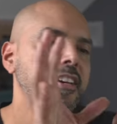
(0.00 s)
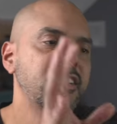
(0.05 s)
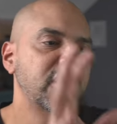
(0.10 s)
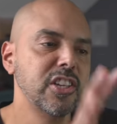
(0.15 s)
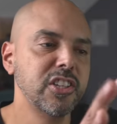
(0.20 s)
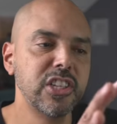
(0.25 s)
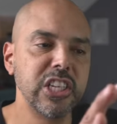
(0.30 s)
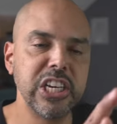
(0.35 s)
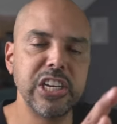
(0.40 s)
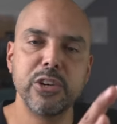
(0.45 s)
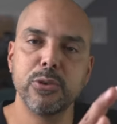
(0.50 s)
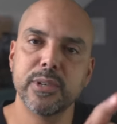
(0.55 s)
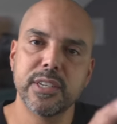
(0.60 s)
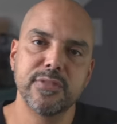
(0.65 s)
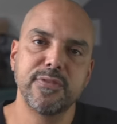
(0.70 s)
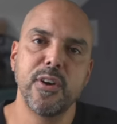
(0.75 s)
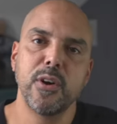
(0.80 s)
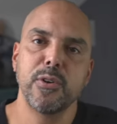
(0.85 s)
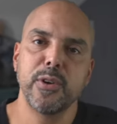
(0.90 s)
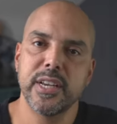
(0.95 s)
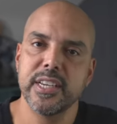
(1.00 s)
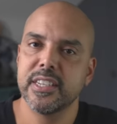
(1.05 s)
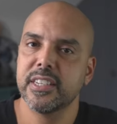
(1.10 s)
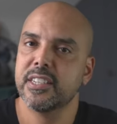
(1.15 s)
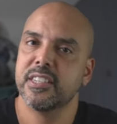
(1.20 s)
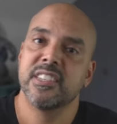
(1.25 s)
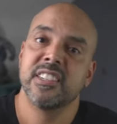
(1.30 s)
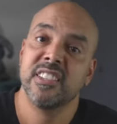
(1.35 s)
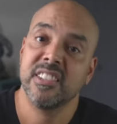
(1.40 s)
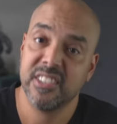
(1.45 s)
Continuous
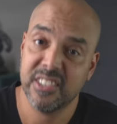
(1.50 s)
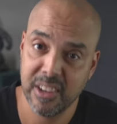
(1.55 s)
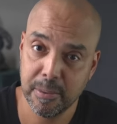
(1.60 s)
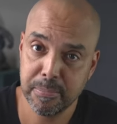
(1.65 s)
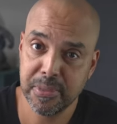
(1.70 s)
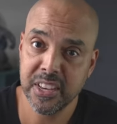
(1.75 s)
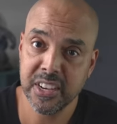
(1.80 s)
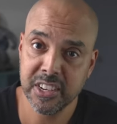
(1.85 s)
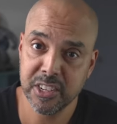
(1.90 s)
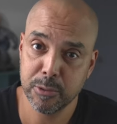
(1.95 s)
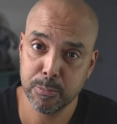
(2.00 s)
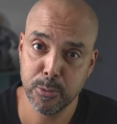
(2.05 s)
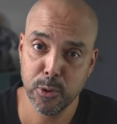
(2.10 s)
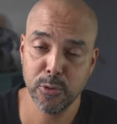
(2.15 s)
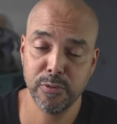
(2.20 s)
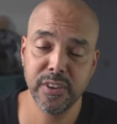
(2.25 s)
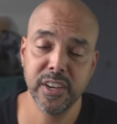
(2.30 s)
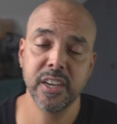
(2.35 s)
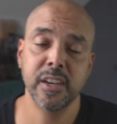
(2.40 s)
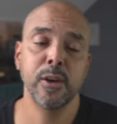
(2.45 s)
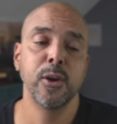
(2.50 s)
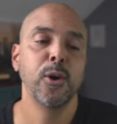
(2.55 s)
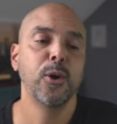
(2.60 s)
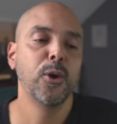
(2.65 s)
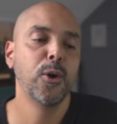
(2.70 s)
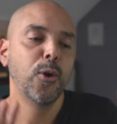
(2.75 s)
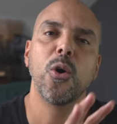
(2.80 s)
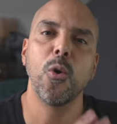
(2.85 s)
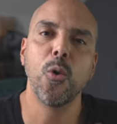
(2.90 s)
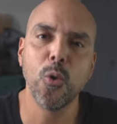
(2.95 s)
focus, something is moving.
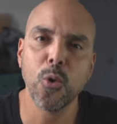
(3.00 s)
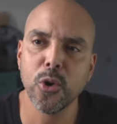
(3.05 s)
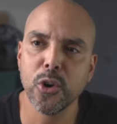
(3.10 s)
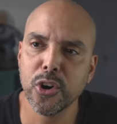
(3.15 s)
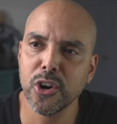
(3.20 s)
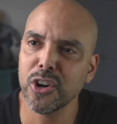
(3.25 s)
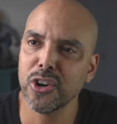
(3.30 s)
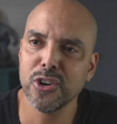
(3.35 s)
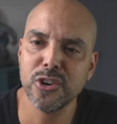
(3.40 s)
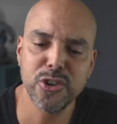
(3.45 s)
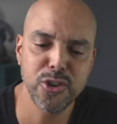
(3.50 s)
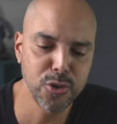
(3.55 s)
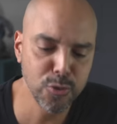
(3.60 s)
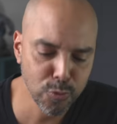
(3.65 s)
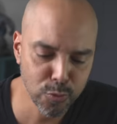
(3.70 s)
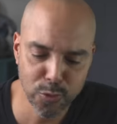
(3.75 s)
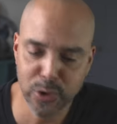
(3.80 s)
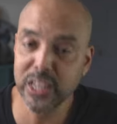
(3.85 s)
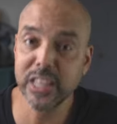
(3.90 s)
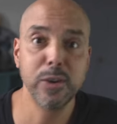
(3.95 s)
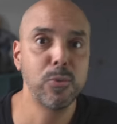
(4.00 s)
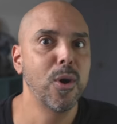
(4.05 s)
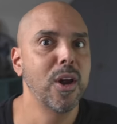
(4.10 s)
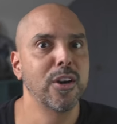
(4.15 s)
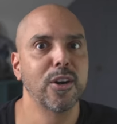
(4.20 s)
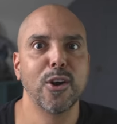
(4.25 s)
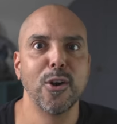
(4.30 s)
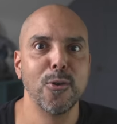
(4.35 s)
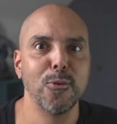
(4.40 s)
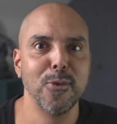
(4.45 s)
Or you really want
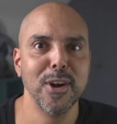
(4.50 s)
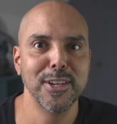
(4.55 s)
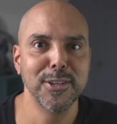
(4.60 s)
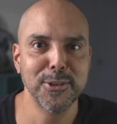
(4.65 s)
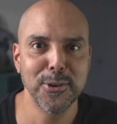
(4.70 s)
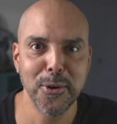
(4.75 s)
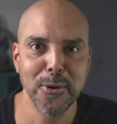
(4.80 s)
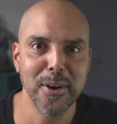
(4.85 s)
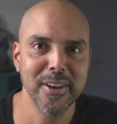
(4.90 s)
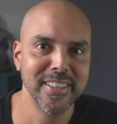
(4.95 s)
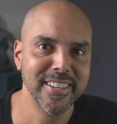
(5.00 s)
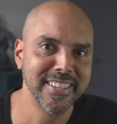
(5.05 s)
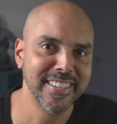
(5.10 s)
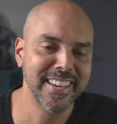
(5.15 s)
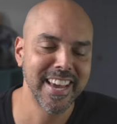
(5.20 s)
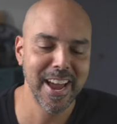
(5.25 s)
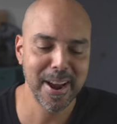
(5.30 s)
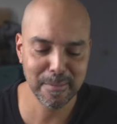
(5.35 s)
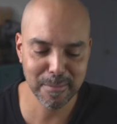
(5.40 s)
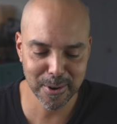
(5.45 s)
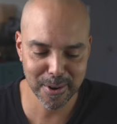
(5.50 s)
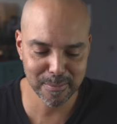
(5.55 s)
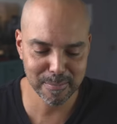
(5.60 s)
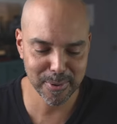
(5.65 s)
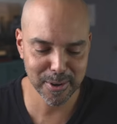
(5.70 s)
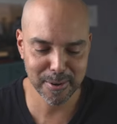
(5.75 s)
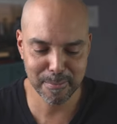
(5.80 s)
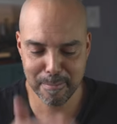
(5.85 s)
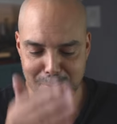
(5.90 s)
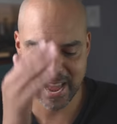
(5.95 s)
to go retro on this camera and
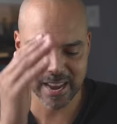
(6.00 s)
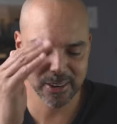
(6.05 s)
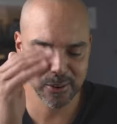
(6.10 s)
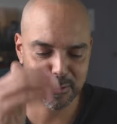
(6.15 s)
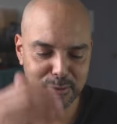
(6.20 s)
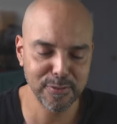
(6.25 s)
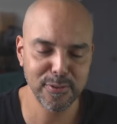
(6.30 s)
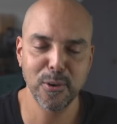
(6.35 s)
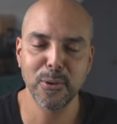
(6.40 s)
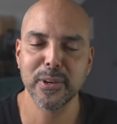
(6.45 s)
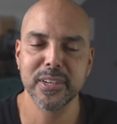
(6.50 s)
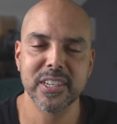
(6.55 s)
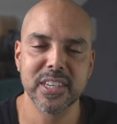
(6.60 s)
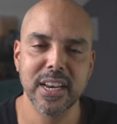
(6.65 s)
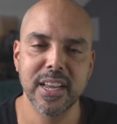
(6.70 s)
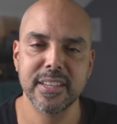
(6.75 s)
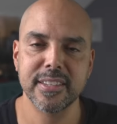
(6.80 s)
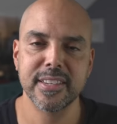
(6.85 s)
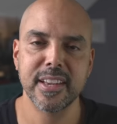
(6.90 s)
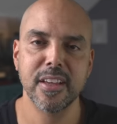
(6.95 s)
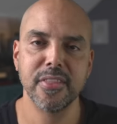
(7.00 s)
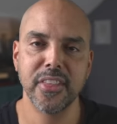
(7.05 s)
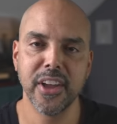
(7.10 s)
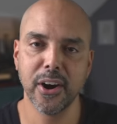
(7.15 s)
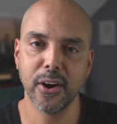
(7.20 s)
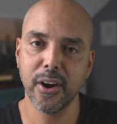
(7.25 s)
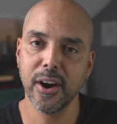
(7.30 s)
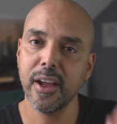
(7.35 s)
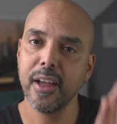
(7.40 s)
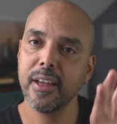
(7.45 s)
put a manual focus lens on
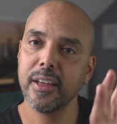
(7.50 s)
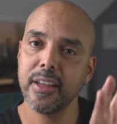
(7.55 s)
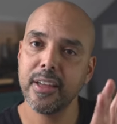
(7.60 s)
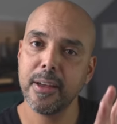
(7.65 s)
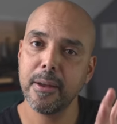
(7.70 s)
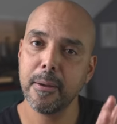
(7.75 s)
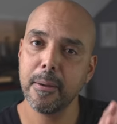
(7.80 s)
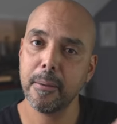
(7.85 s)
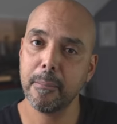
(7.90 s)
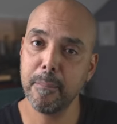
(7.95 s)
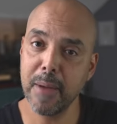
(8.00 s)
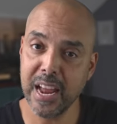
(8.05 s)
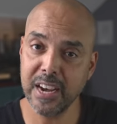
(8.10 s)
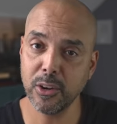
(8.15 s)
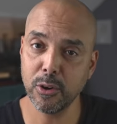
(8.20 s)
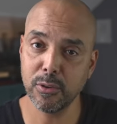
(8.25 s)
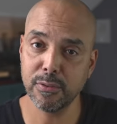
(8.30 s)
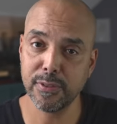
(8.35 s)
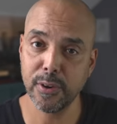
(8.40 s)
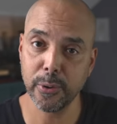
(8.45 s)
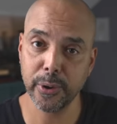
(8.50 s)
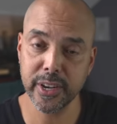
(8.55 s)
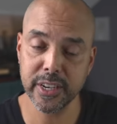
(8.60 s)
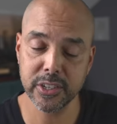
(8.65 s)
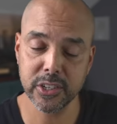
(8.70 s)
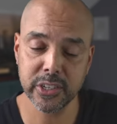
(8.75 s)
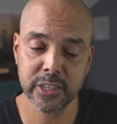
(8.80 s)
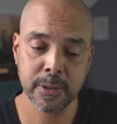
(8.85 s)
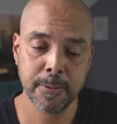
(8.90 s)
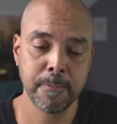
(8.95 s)
there, manual
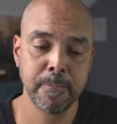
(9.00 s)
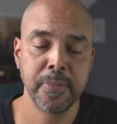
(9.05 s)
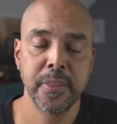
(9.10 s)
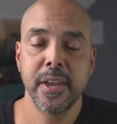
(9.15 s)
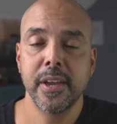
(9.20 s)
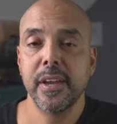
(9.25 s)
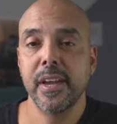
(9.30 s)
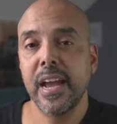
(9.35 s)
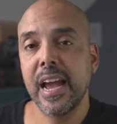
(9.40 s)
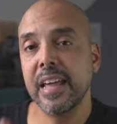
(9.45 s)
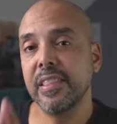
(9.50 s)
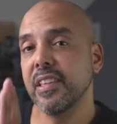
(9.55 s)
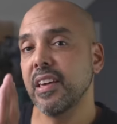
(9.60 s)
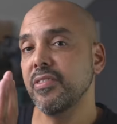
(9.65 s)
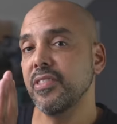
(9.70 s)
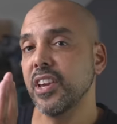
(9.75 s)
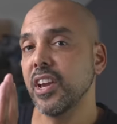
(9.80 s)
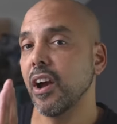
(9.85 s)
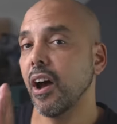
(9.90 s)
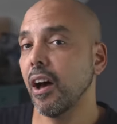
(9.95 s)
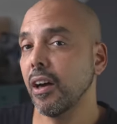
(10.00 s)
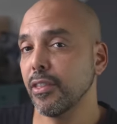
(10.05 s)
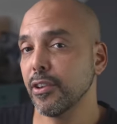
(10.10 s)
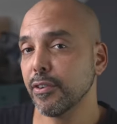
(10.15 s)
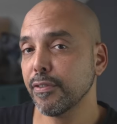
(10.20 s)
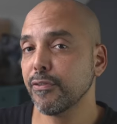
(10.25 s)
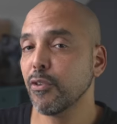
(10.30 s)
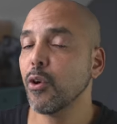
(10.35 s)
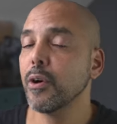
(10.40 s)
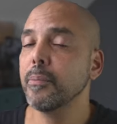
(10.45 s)
focus. And then the
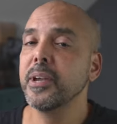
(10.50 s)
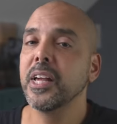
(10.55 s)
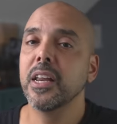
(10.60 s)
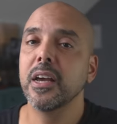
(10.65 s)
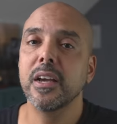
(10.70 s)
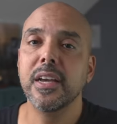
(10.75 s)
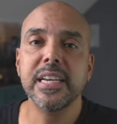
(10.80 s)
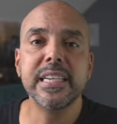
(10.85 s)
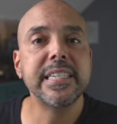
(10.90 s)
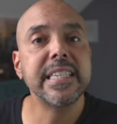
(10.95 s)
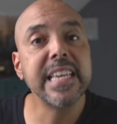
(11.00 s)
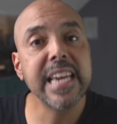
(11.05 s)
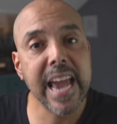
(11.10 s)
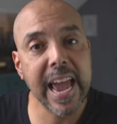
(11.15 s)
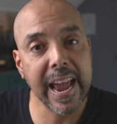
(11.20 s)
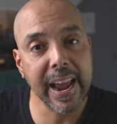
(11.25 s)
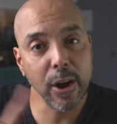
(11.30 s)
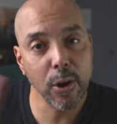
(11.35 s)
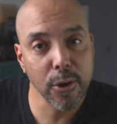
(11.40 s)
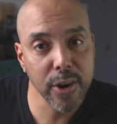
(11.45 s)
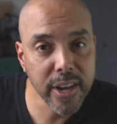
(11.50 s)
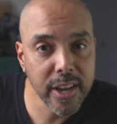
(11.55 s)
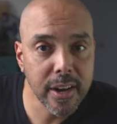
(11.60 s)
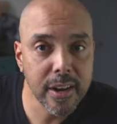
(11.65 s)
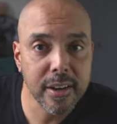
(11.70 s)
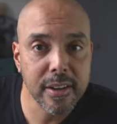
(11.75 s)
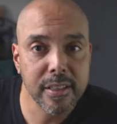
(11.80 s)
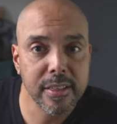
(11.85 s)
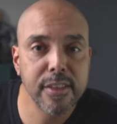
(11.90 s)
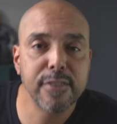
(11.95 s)
other formula is the
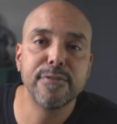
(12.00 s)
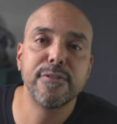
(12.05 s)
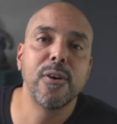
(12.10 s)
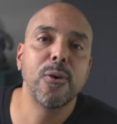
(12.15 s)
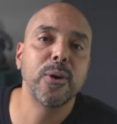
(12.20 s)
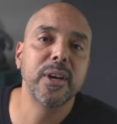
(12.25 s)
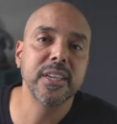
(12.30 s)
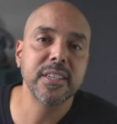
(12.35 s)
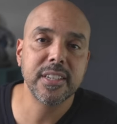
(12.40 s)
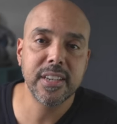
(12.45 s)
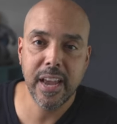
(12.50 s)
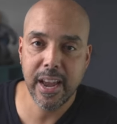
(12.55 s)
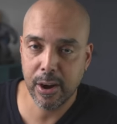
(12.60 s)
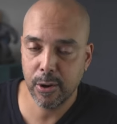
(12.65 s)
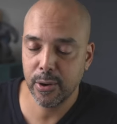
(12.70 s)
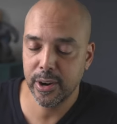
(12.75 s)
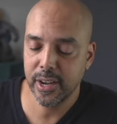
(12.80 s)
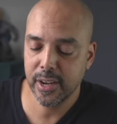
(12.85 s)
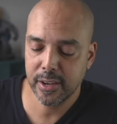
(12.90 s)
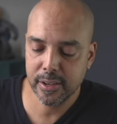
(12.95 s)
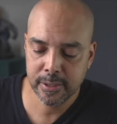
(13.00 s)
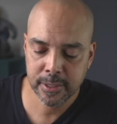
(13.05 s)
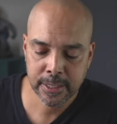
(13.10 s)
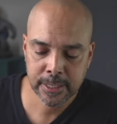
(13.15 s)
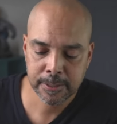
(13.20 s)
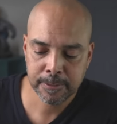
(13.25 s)
area, the focus area.